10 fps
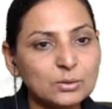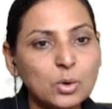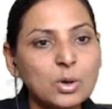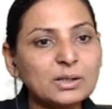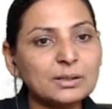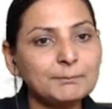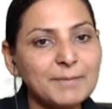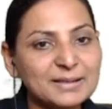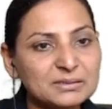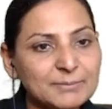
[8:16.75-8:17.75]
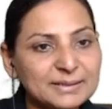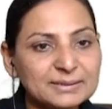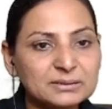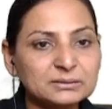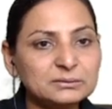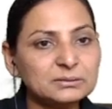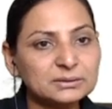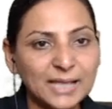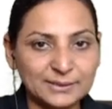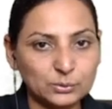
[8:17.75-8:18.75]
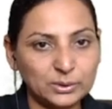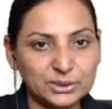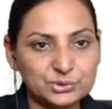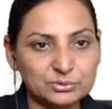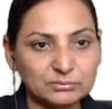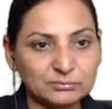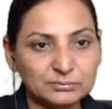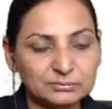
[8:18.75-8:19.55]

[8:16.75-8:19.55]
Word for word: or mathematical calculation.